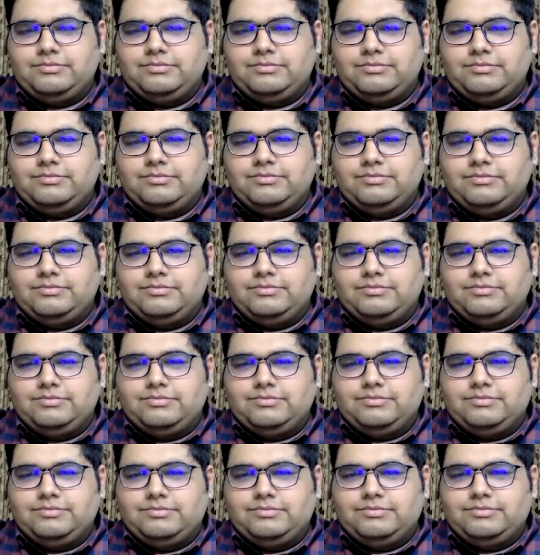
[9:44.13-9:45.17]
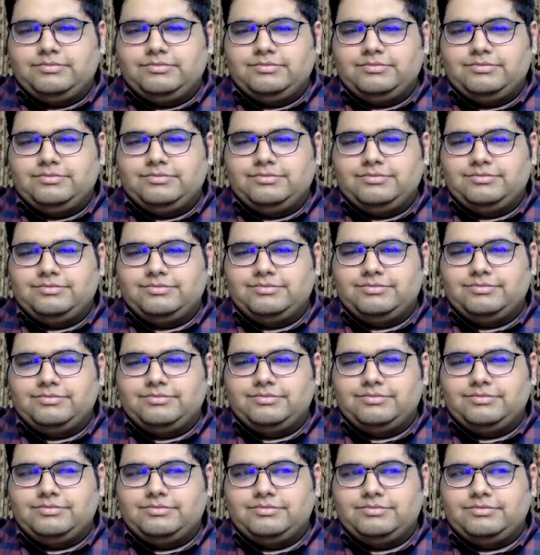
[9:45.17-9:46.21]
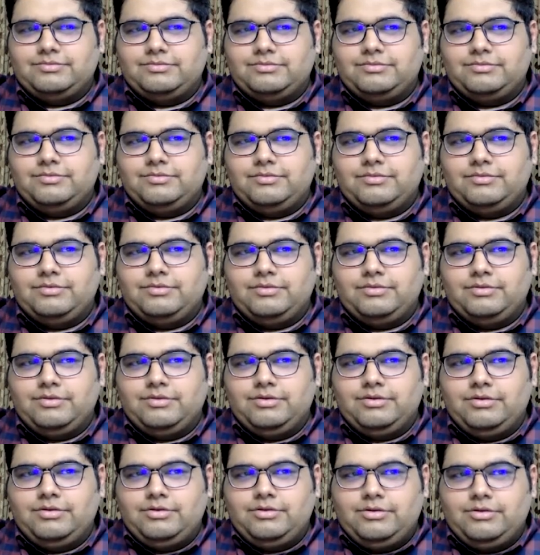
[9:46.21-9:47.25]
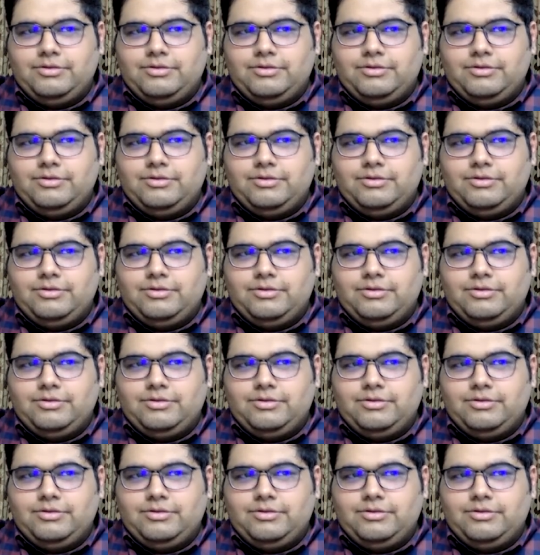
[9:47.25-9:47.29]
The person shown says nothing.